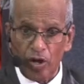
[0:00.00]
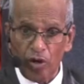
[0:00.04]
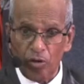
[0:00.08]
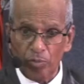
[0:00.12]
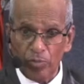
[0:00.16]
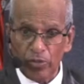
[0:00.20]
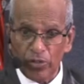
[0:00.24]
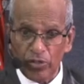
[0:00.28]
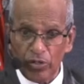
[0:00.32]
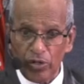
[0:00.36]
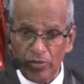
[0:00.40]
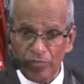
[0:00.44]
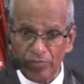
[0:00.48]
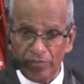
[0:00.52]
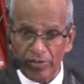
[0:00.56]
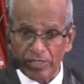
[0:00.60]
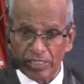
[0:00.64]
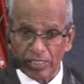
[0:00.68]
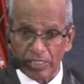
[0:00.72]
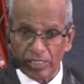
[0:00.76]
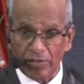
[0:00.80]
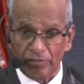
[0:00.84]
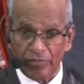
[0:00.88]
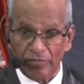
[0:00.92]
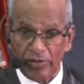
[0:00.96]
how many of
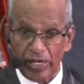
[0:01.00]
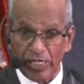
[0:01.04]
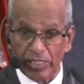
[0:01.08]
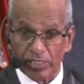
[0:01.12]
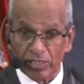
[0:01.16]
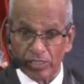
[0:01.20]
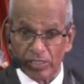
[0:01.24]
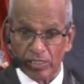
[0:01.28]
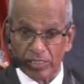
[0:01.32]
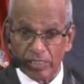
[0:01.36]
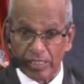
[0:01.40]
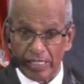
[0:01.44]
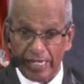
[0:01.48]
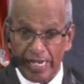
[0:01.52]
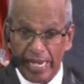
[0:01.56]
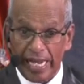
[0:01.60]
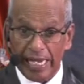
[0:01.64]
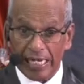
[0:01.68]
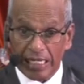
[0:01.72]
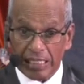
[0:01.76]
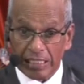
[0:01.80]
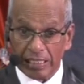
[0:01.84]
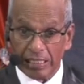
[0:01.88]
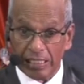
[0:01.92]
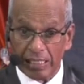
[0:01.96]
us face
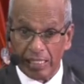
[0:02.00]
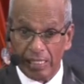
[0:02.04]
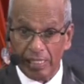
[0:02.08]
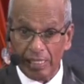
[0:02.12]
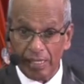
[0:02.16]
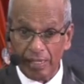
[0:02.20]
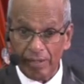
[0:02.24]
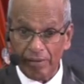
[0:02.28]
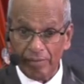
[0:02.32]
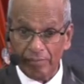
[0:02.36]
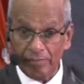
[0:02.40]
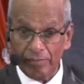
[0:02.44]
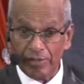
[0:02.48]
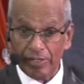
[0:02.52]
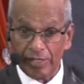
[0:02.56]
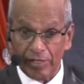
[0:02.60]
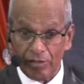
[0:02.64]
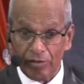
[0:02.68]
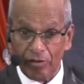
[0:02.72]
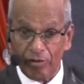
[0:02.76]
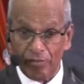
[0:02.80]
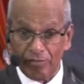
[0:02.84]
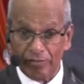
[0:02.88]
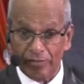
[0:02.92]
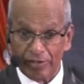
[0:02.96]
snakes
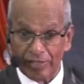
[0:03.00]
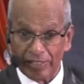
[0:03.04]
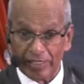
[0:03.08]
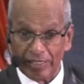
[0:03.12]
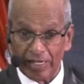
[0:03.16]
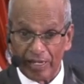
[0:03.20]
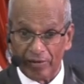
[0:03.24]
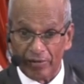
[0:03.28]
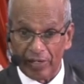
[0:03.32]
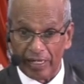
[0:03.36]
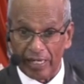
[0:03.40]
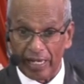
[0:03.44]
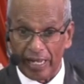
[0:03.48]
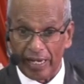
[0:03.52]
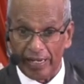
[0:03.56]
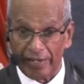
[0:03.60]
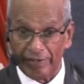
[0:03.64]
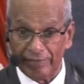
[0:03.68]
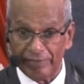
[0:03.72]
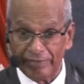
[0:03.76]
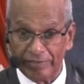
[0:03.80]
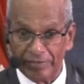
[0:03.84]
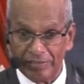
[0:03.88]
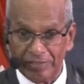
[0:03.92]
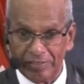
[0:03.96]
very often in our
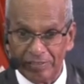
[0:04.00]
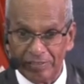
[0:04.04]
lives?